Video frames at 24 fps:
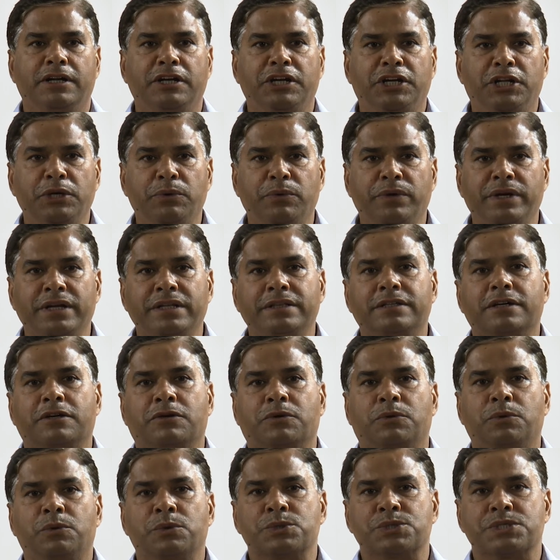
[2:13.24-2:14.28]
During the
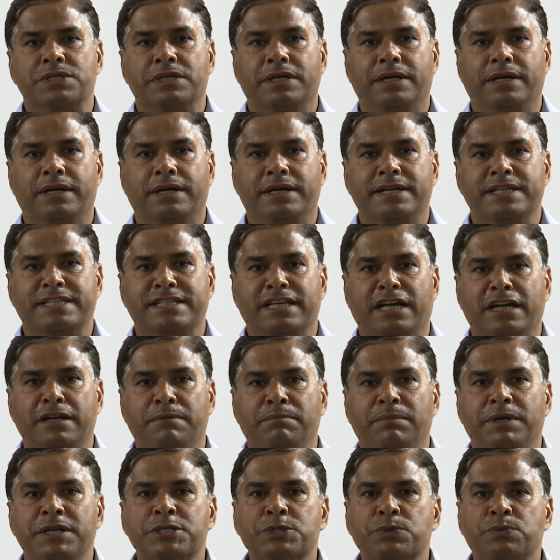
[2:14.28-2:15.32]
course,
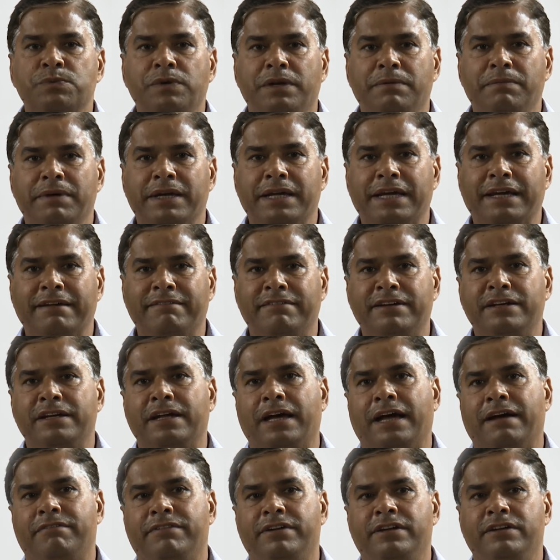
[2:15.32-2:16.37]
assignments will be given
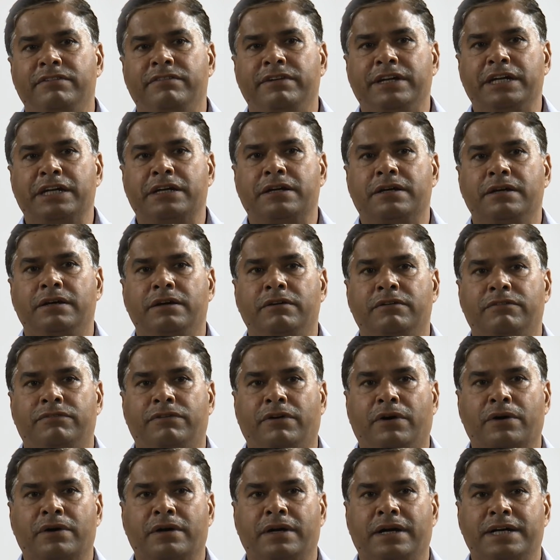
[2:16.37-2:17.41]
every week
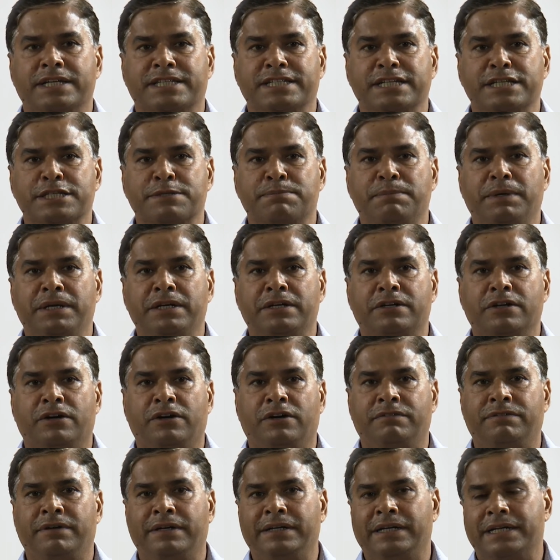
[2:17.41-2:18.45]
for assessment
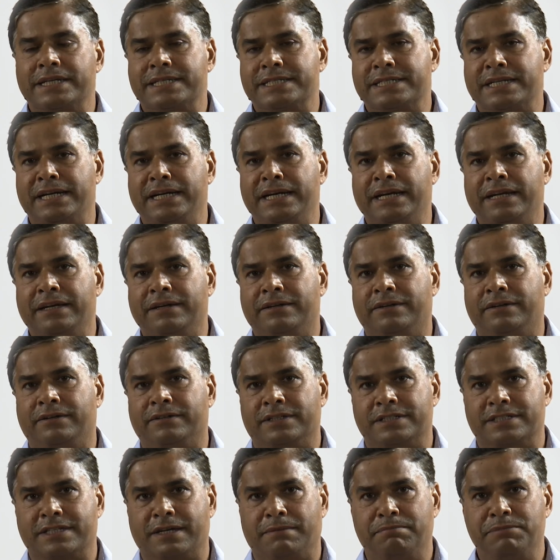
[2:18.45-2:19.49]
of understanding on
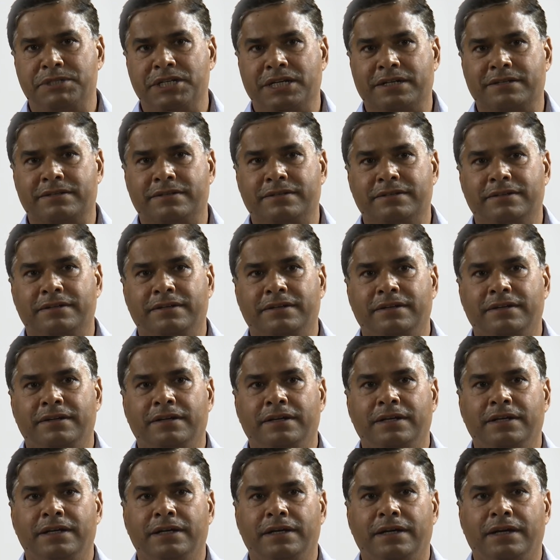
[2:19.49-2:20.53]
the subject.
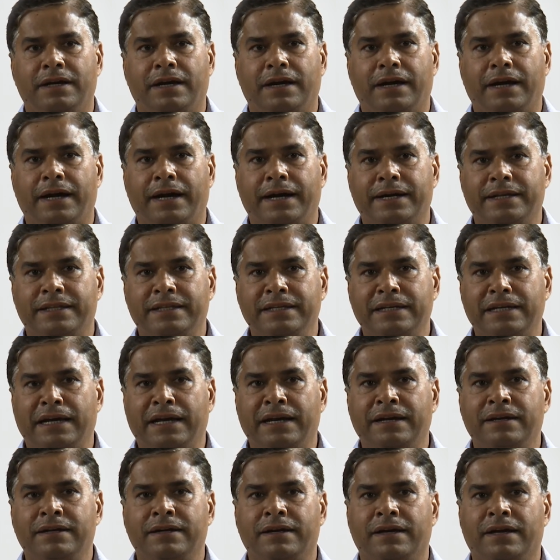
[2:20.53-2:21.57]
At the
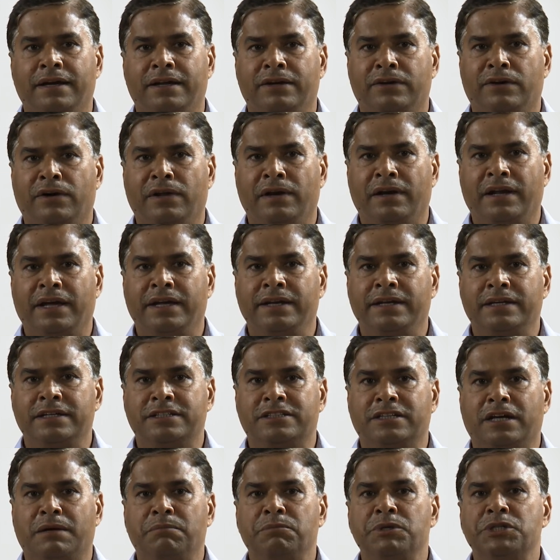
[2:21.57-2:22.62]
end, an online
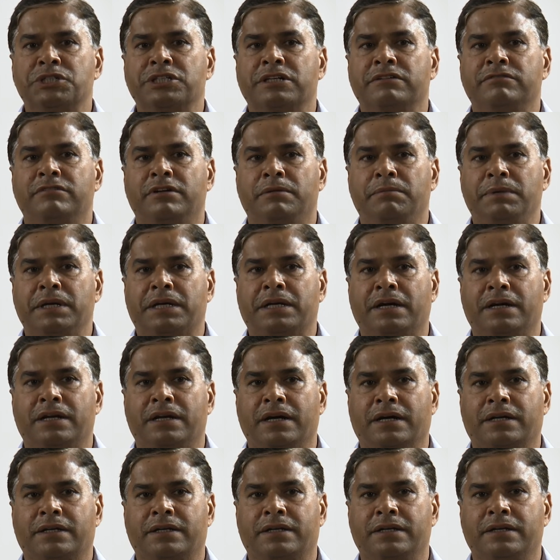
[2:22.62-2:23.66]
examination will be
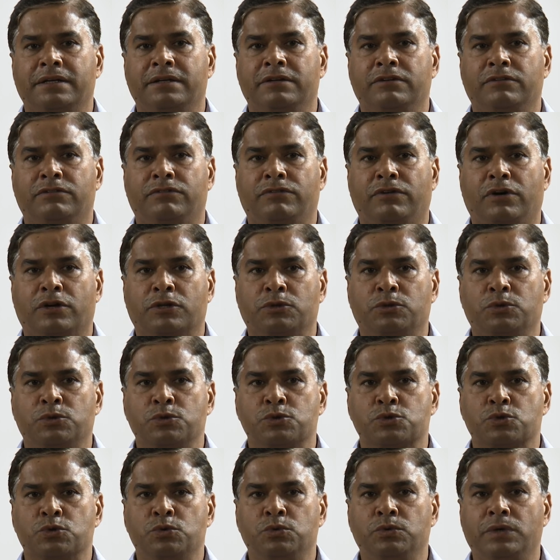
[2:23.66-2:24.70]
conducted for
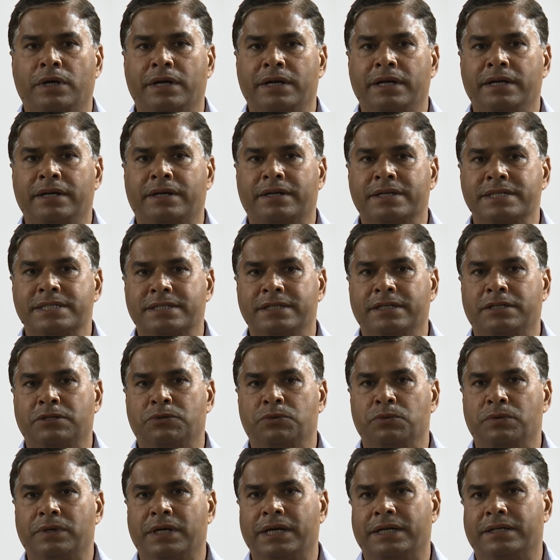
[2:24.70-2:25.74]
those who are interested
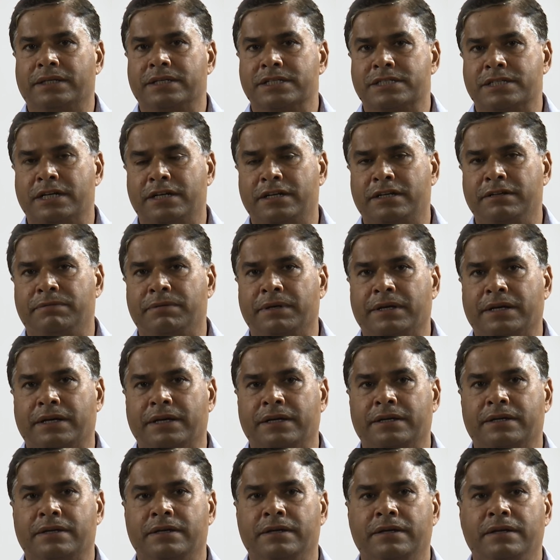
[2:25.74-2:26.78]
to get the certificate.